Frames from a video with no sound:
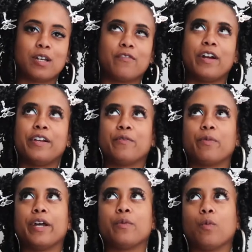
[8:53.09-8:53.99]
I've already
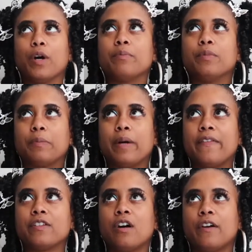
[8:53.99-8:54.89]
read 1 book
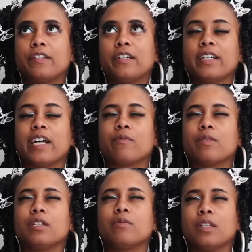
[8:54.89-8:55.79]
by this author and I really,